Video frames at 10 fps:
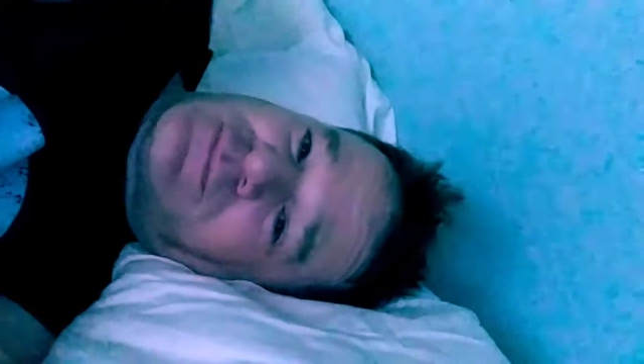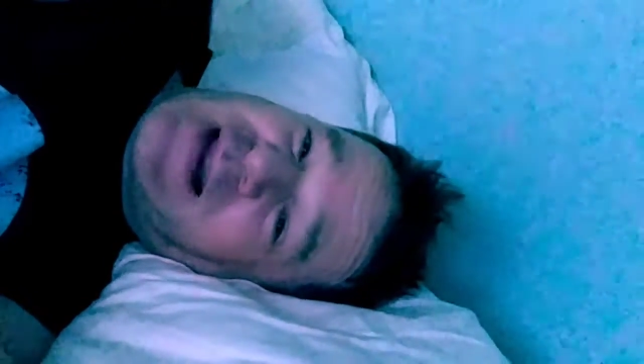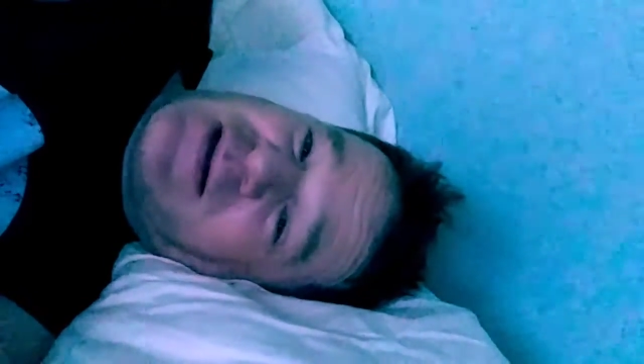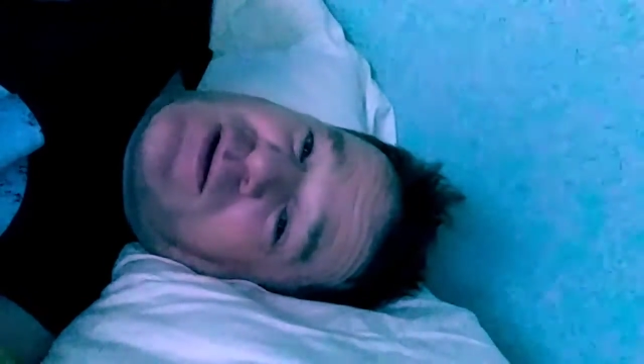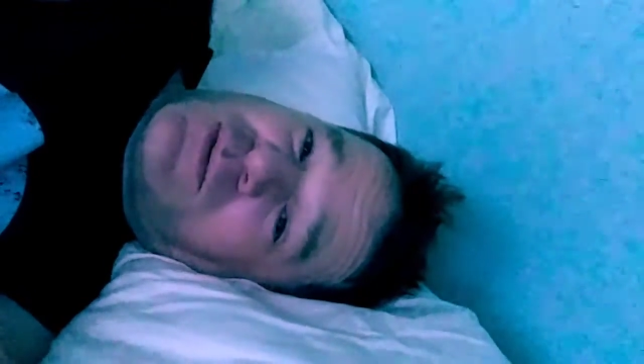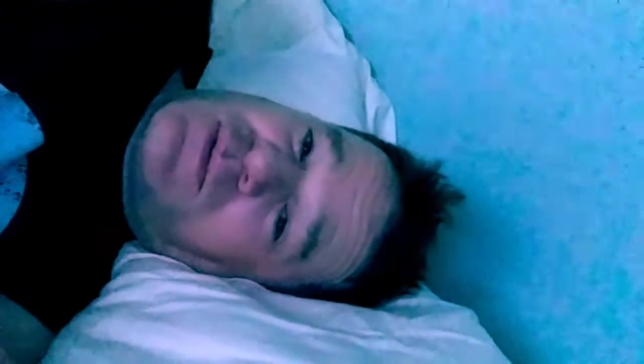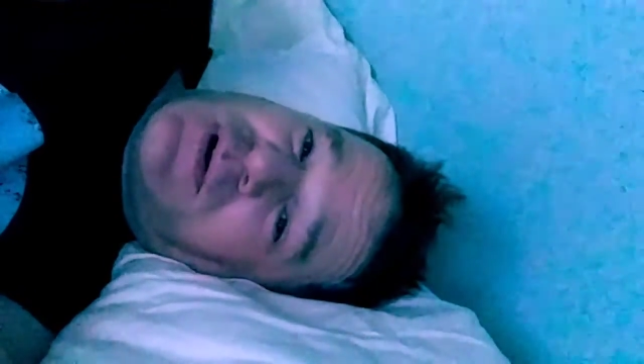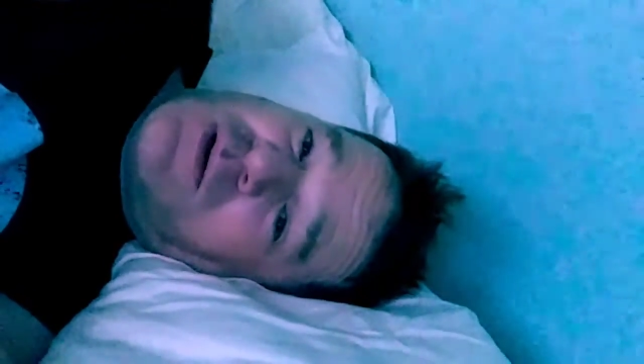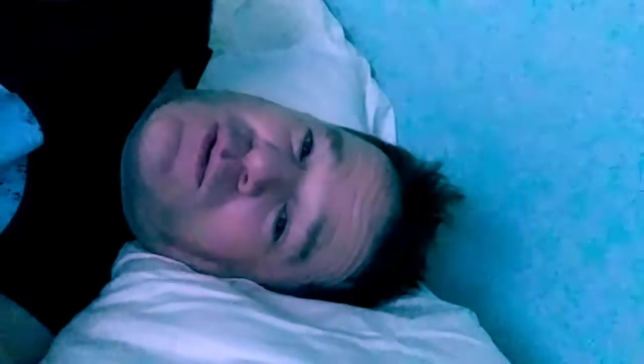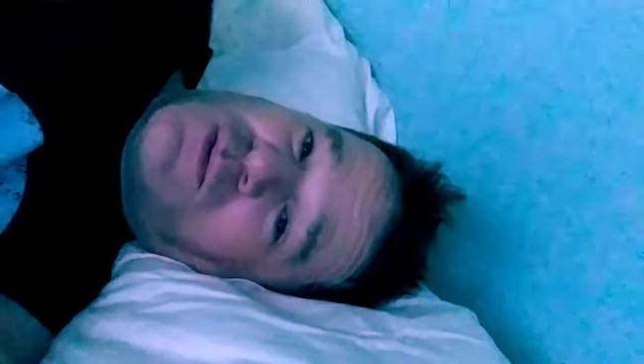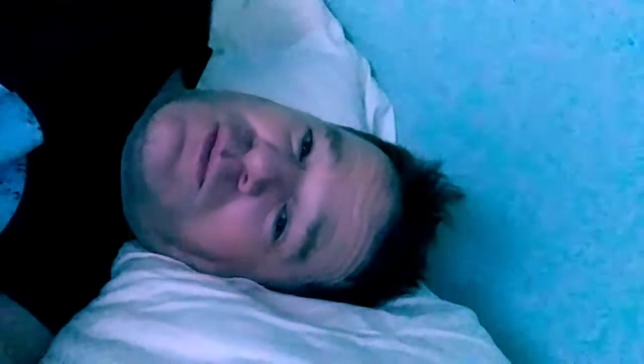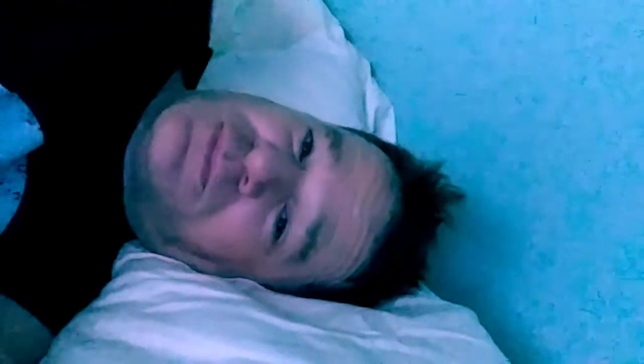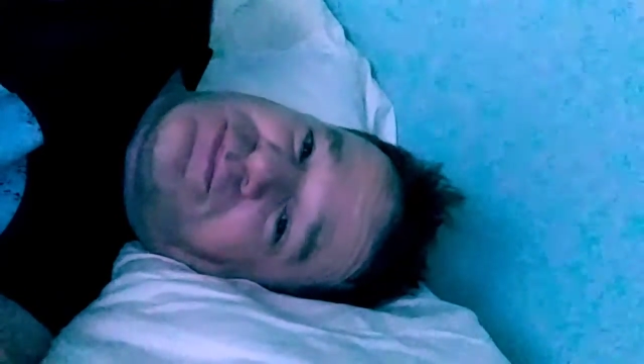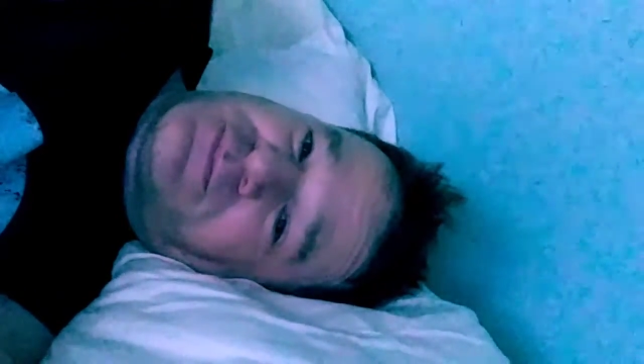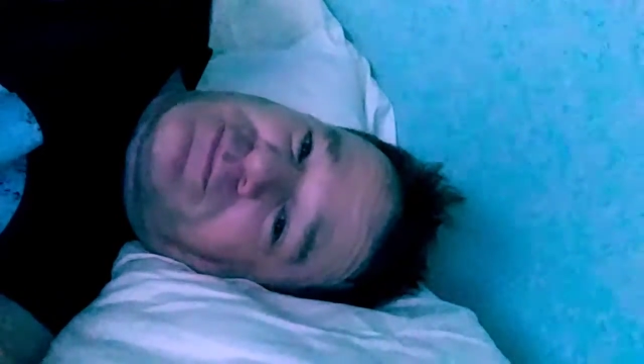I don't know.
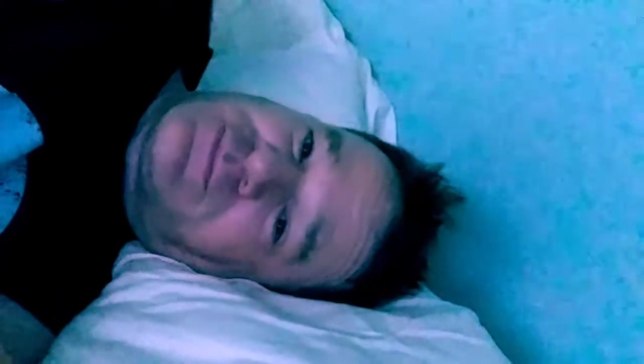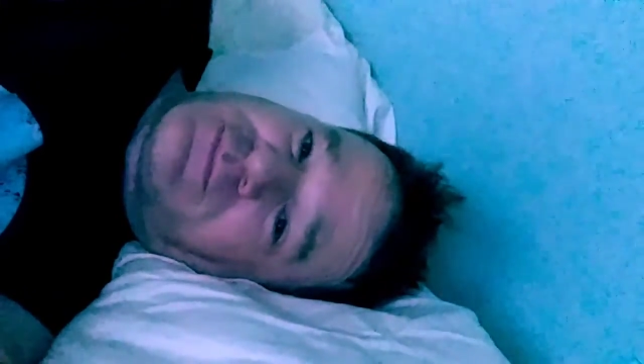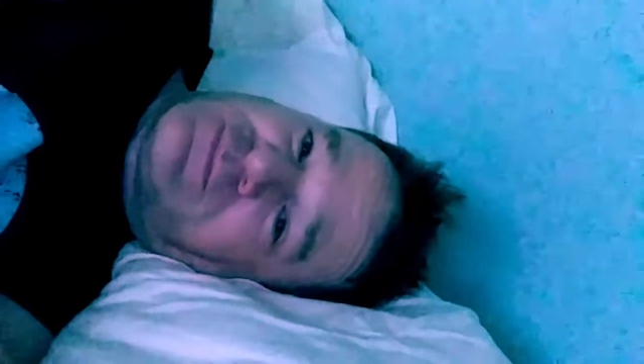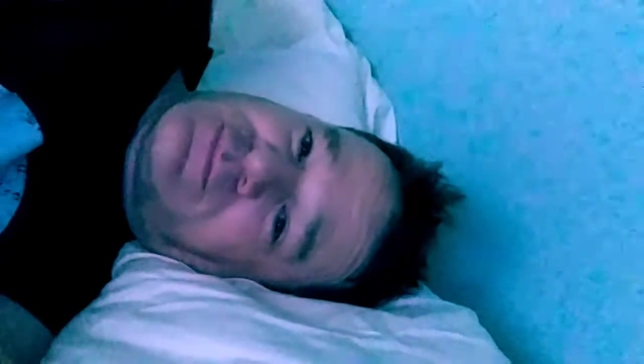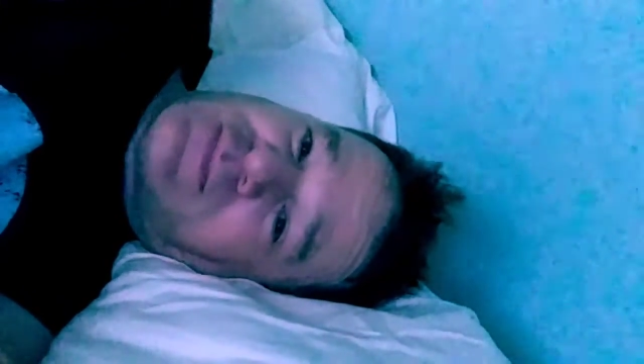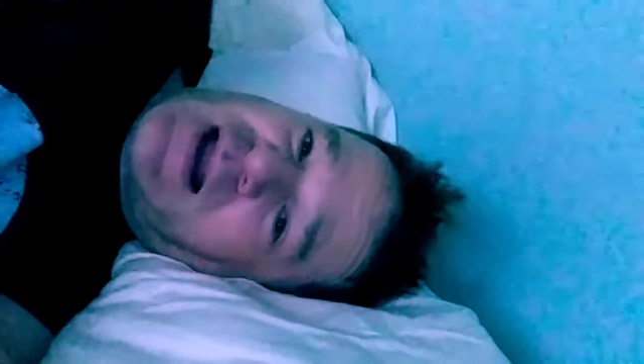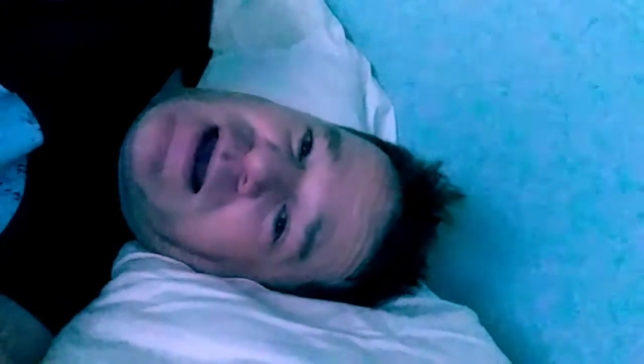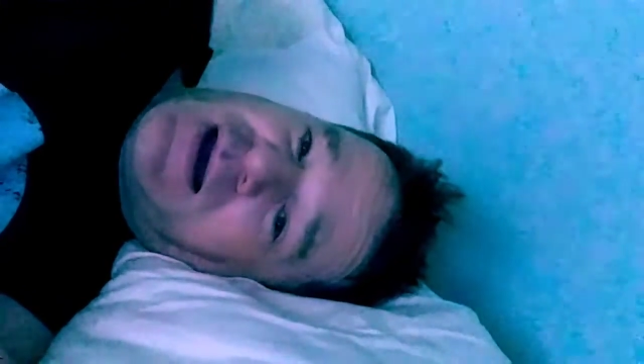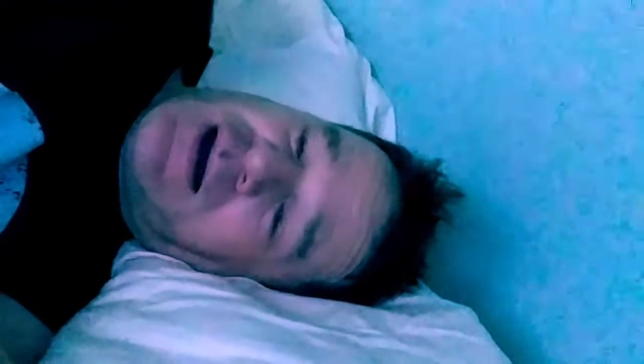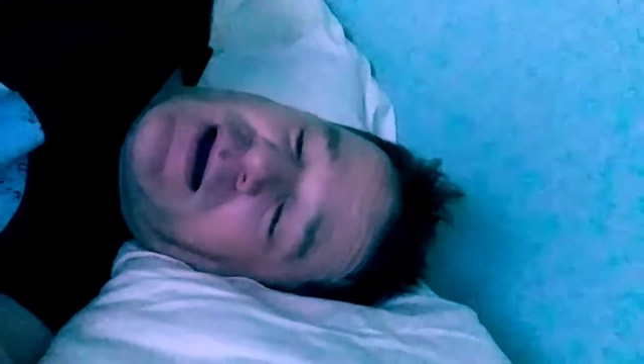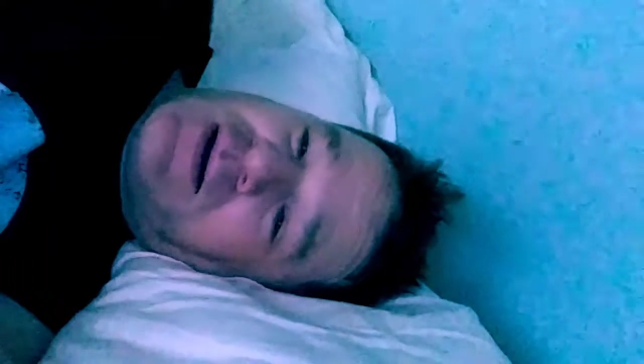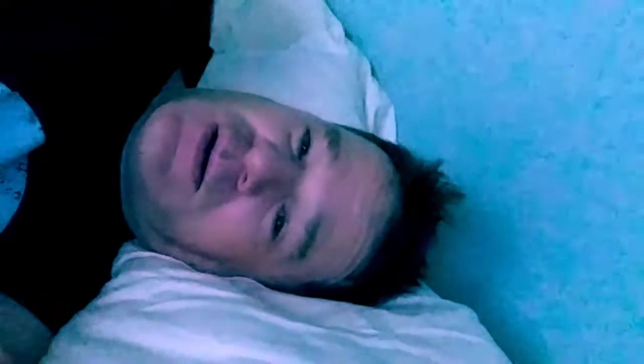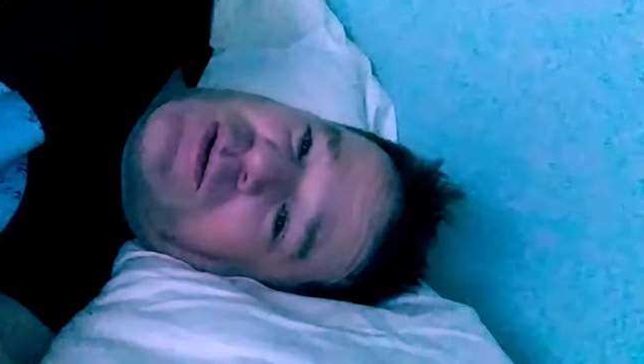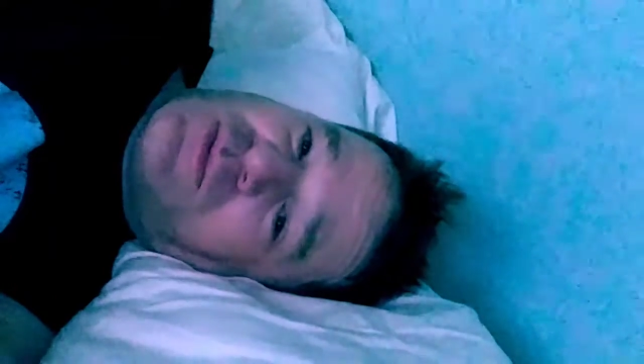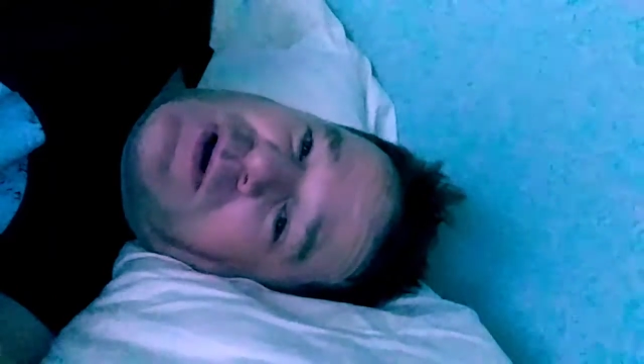I
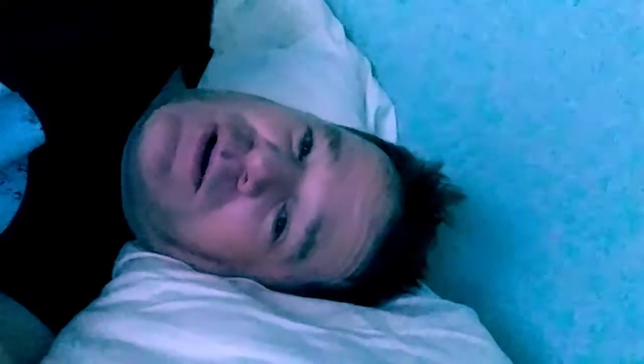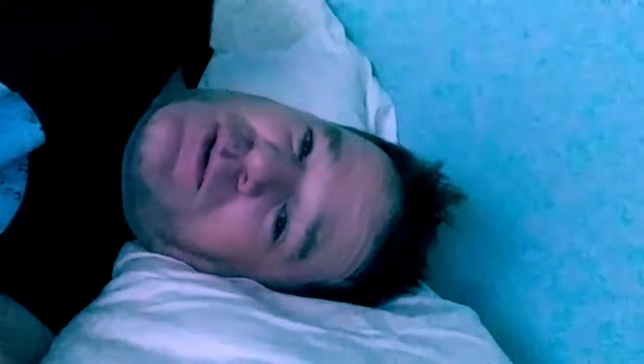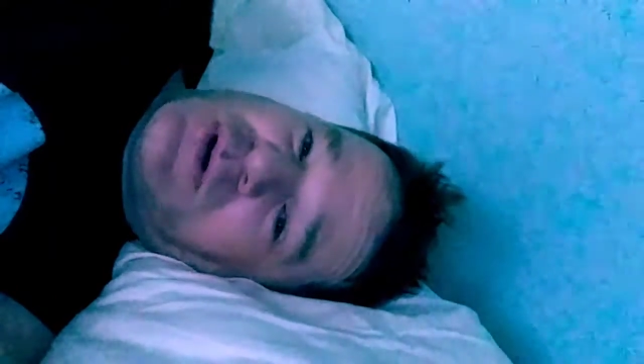don't know.